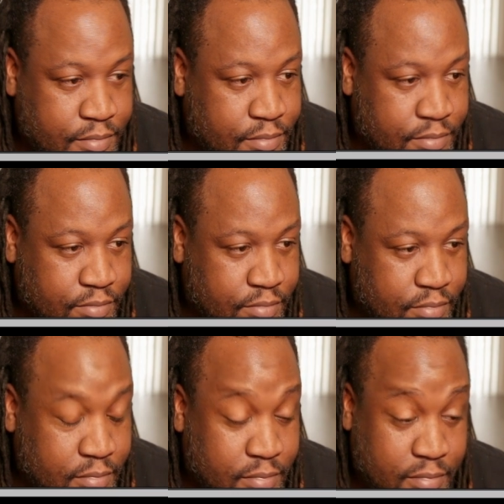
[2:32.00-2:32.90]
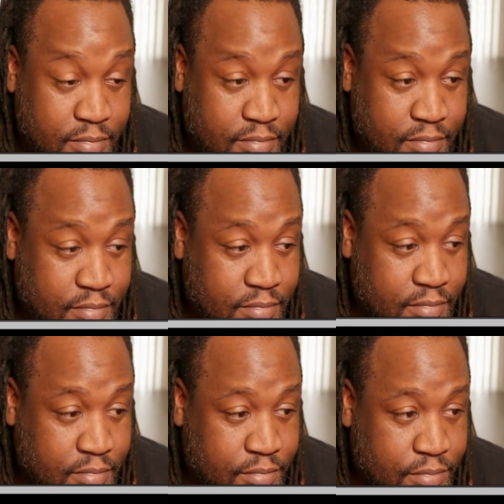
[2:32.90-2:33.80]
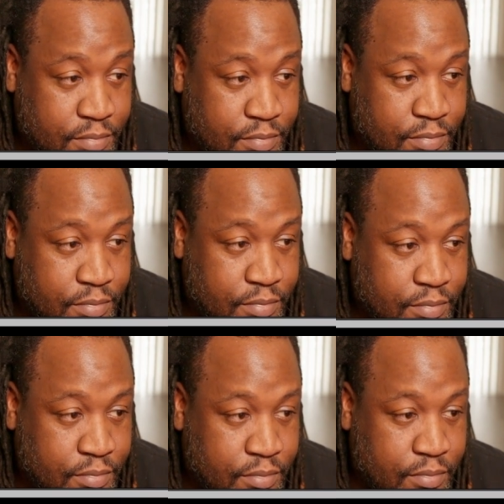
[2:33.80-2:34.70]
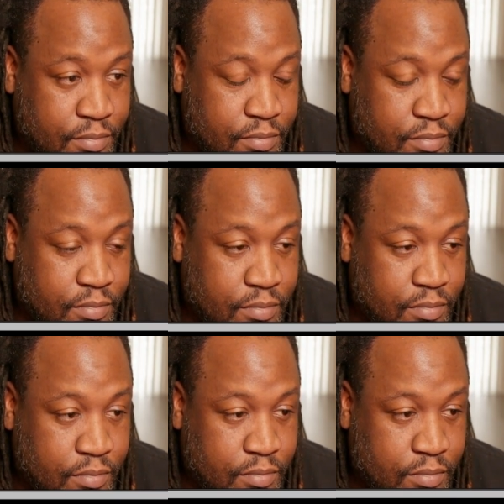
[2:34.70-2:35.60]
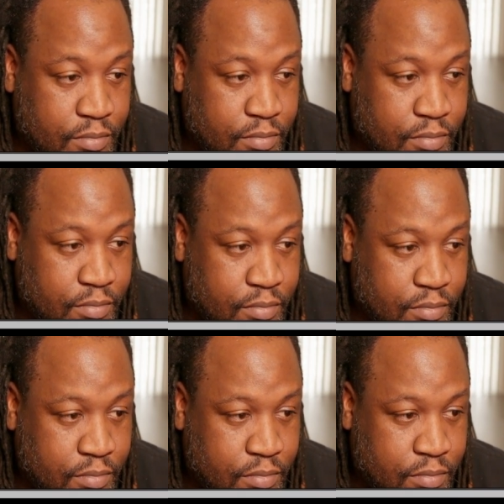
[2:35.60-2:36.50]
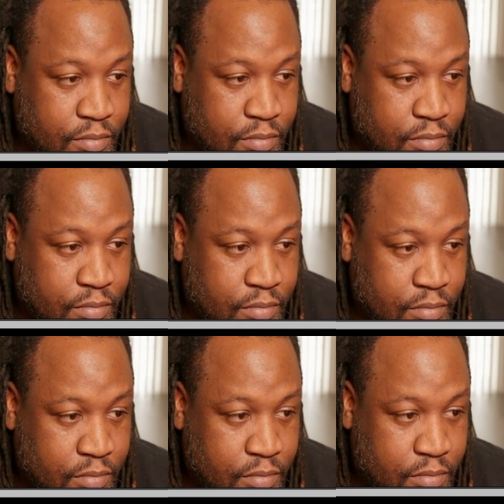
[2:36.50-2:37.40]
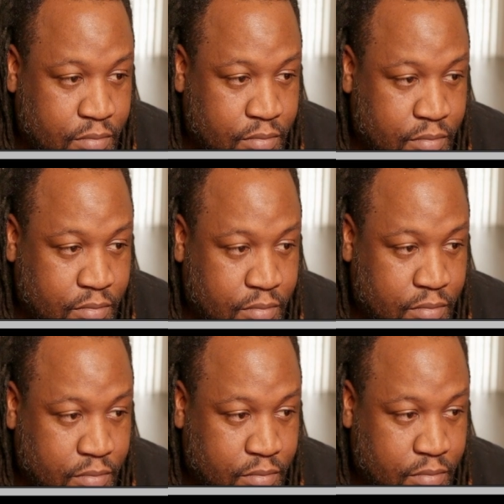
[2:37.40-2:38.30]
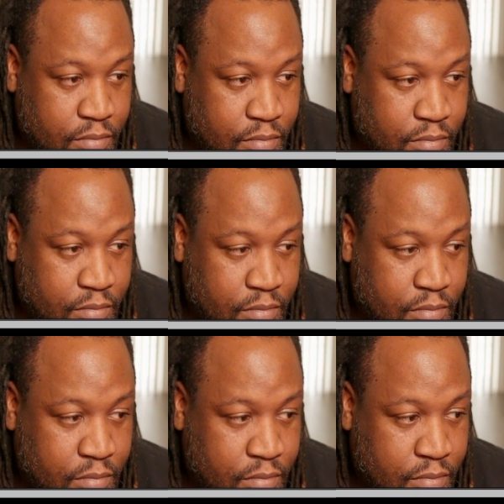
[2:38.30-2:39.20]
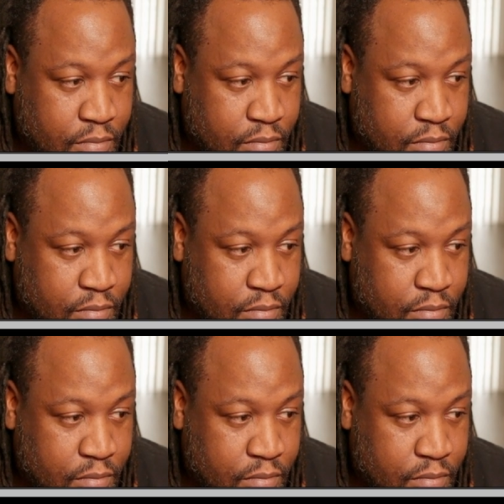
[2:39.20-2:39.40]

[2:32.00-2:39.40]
(no one is talking)